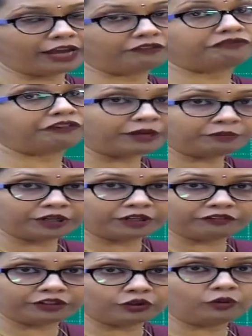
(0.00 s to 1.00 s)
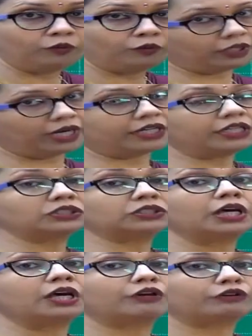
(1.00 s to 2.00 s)
And fiber, we know, that
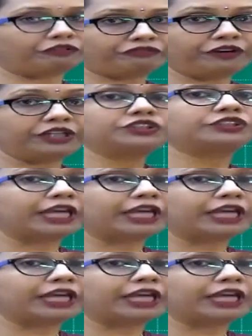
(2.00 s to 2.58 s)
is roughage,